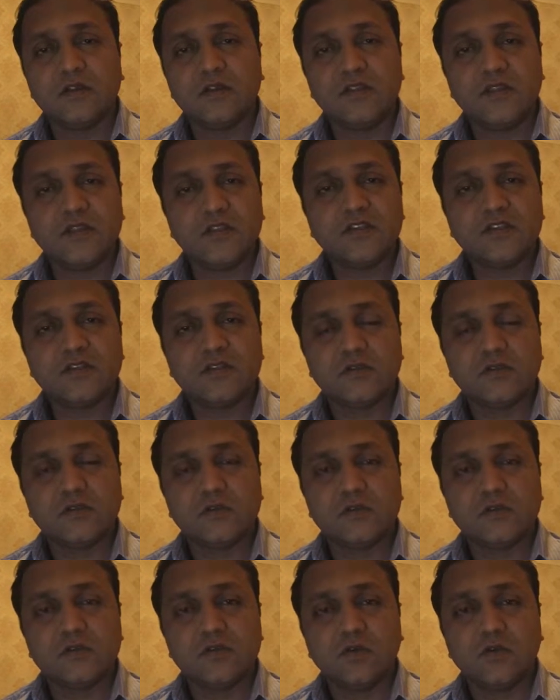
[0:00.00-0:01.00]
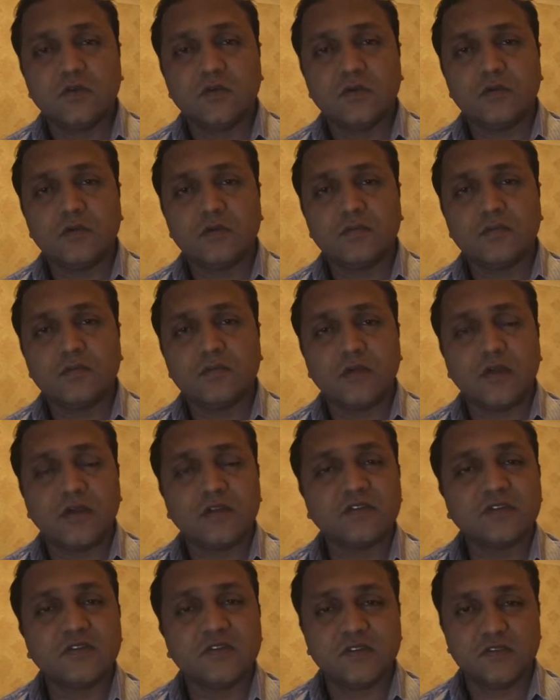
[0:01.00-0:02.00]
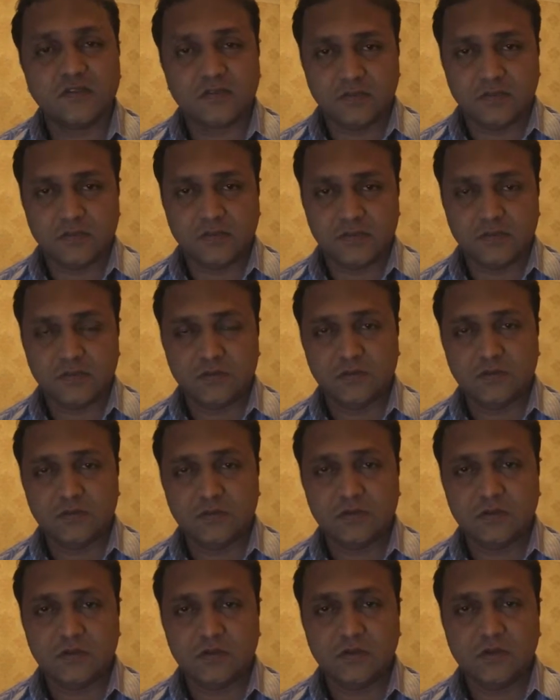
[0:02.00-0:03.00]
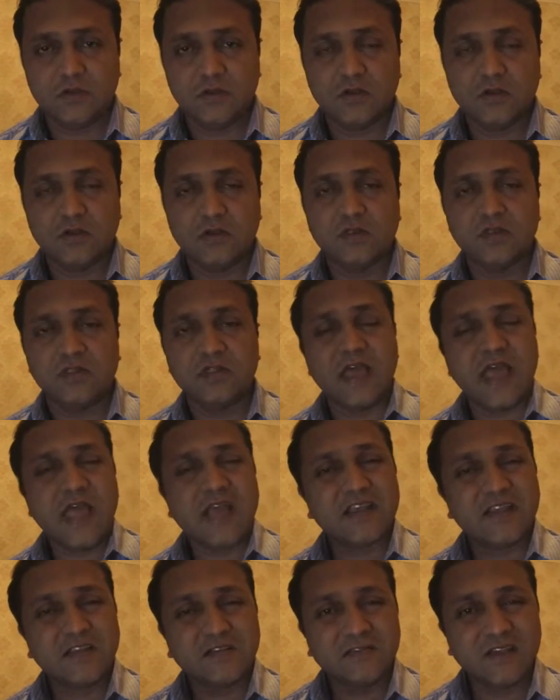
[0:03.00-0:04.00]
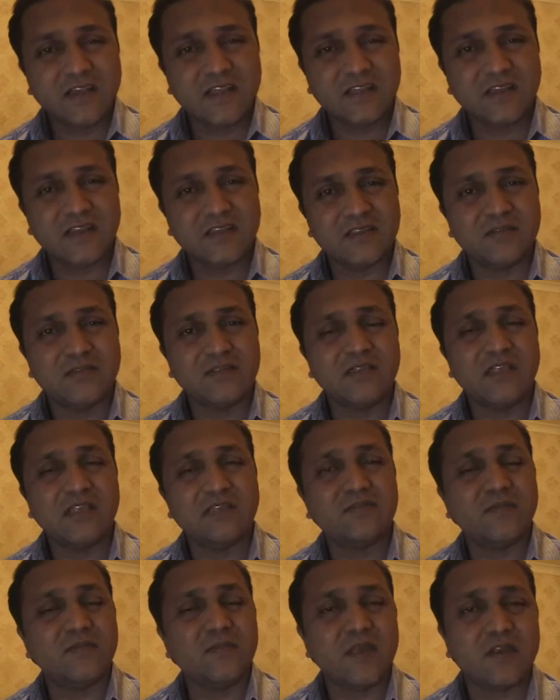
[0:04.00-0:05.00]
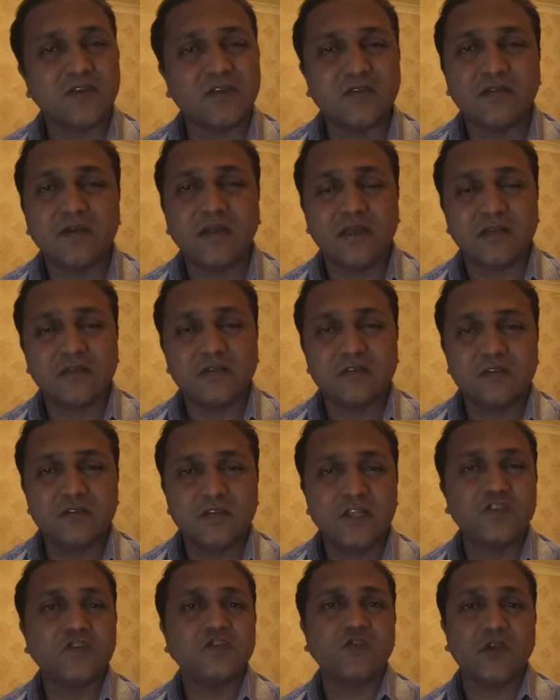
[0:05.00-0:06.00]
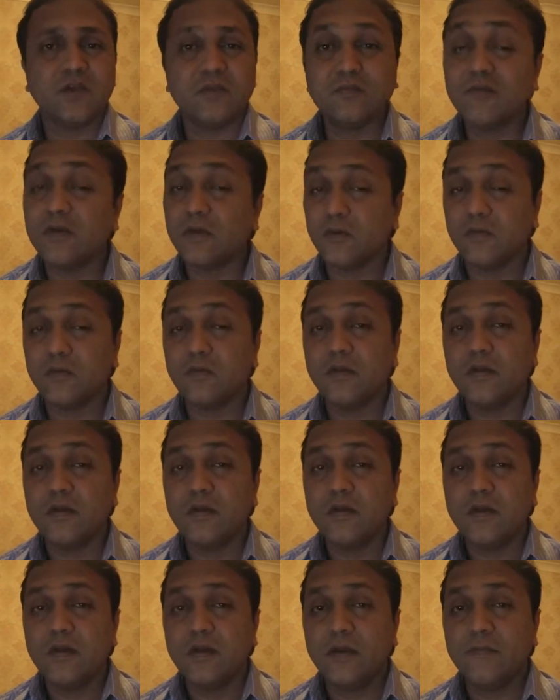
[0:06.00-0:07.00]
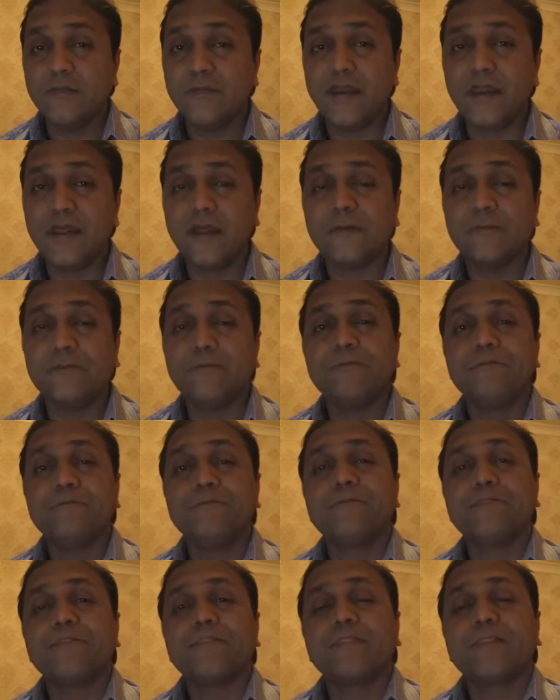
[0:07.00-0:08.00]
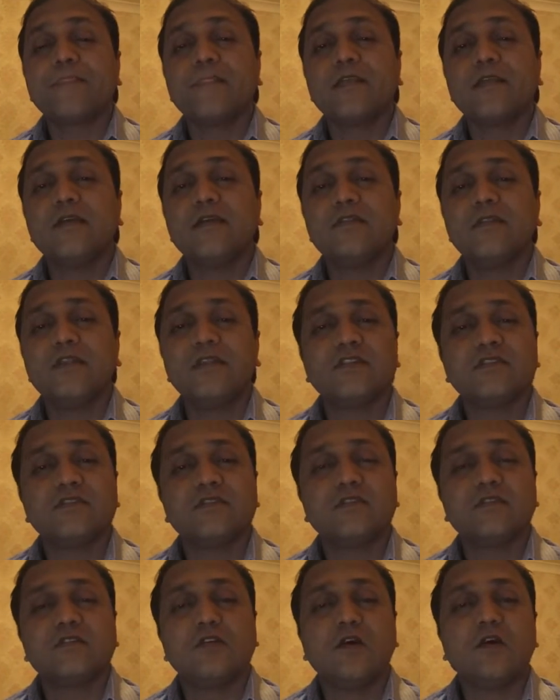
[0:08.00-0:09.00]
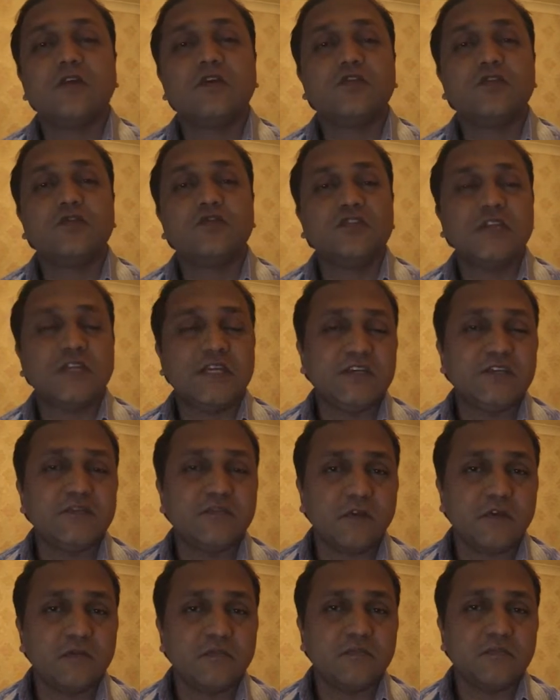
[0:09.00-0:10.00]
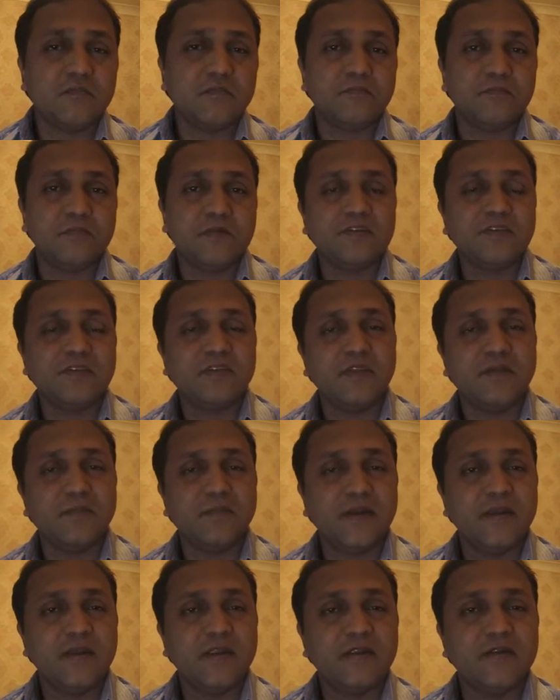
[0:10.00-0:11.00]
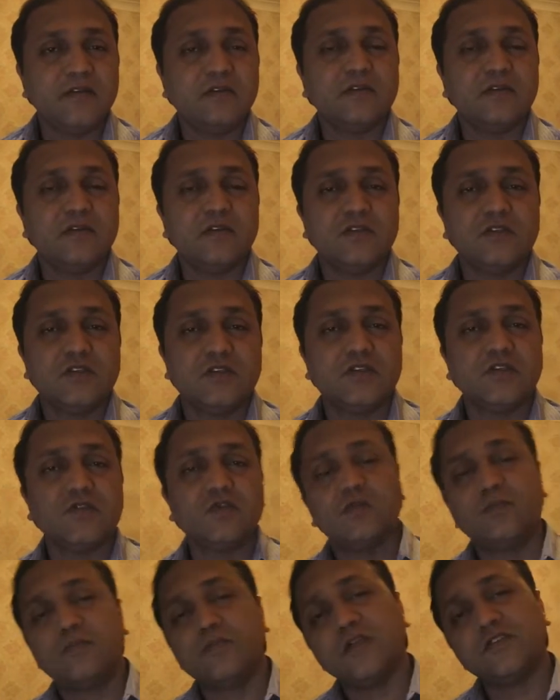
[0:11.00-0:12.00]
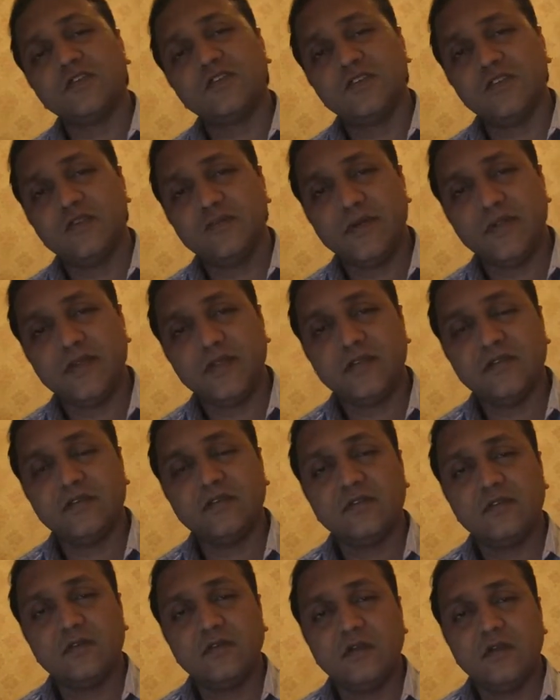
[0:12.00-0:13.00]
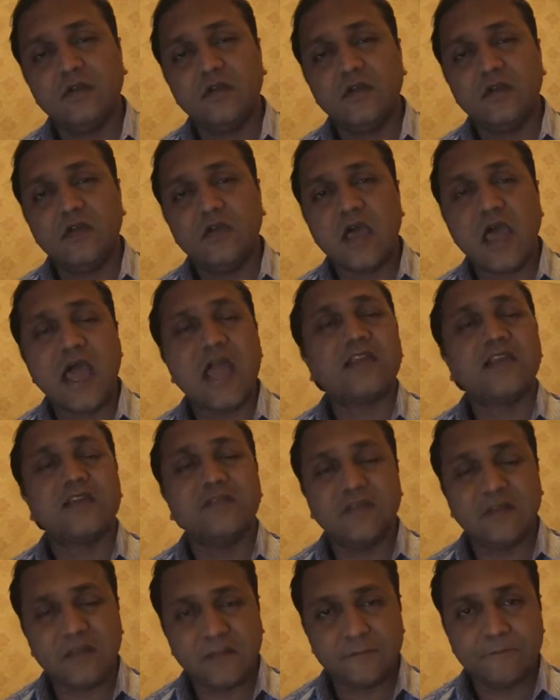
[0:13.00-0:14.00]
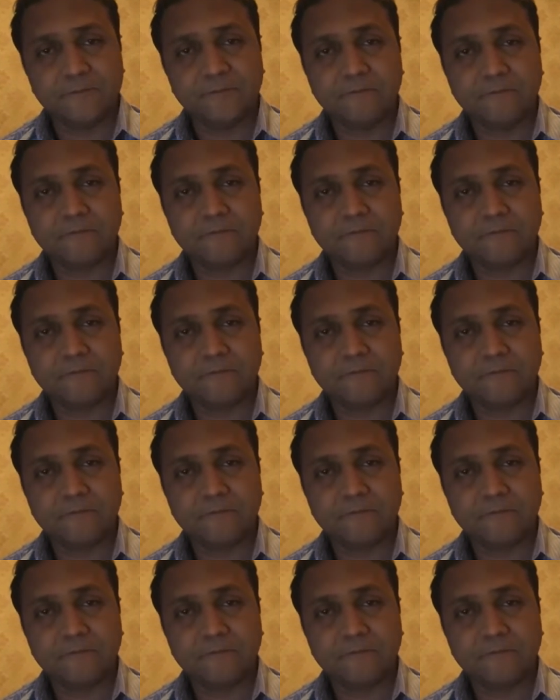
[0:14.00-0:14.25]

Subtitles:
this process, the activity that these people are doing need to improve, meaning this got to change from person dependent to process dependent activity.